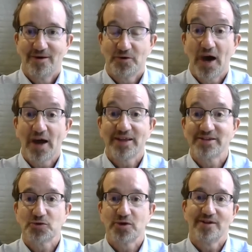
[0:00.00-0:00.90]
not
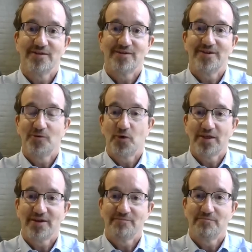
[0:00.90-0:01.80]
answering it in a way
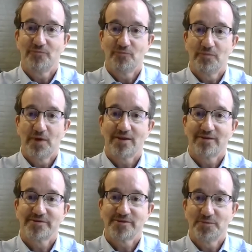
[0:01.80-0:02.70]
that might
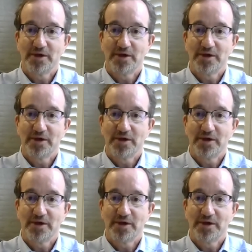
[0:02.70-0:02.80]
still be